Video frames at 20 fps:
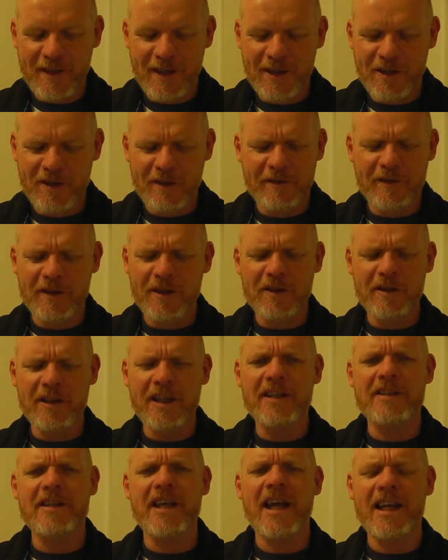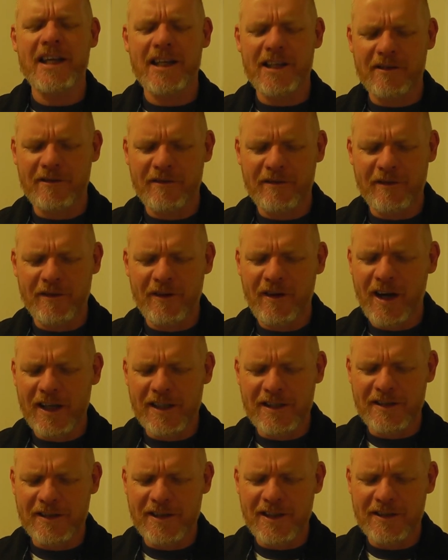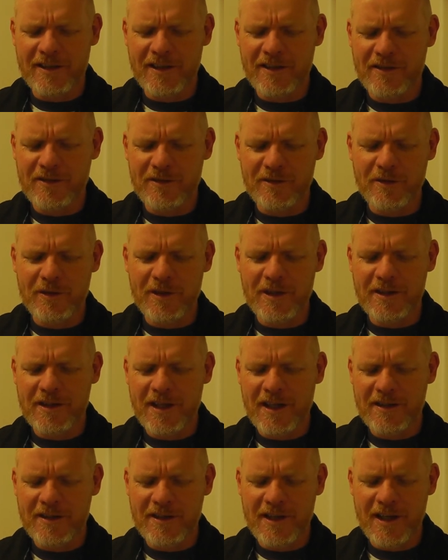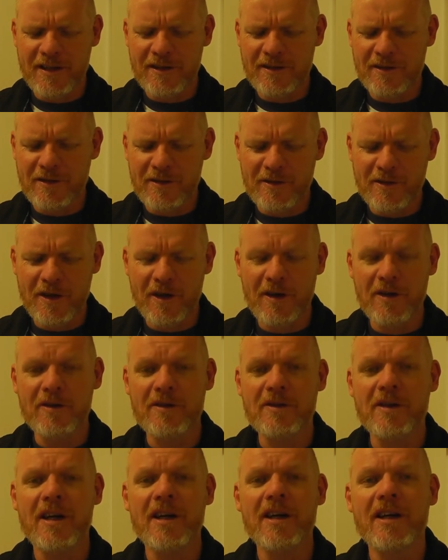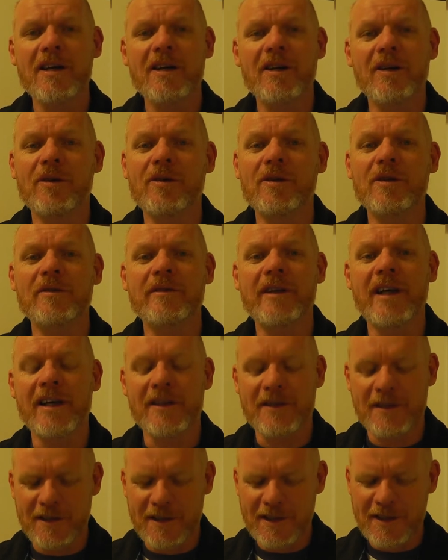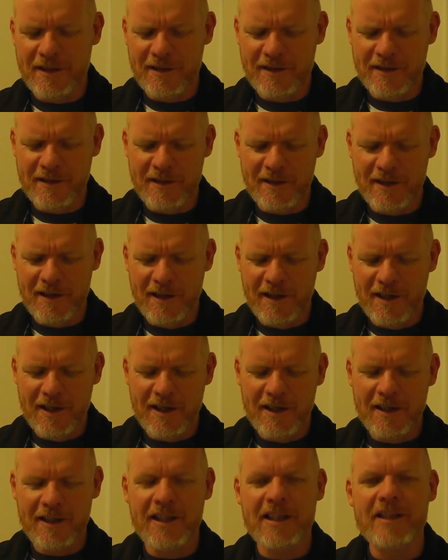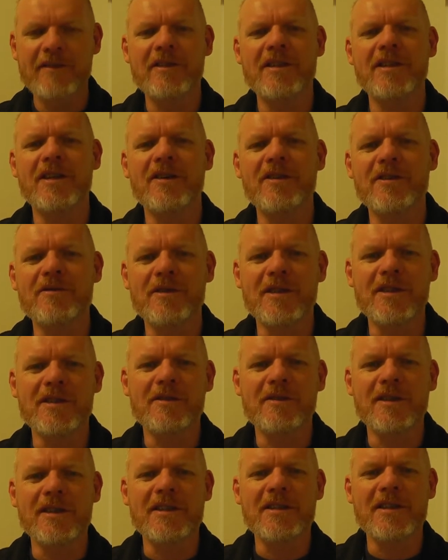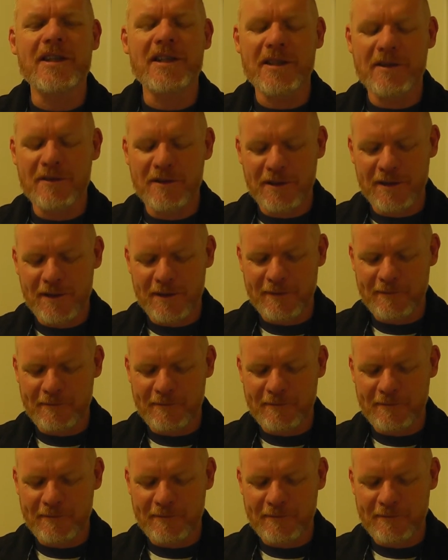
Your furious anger frightens and destroys us, and you know all of our sins, even those we do in secret.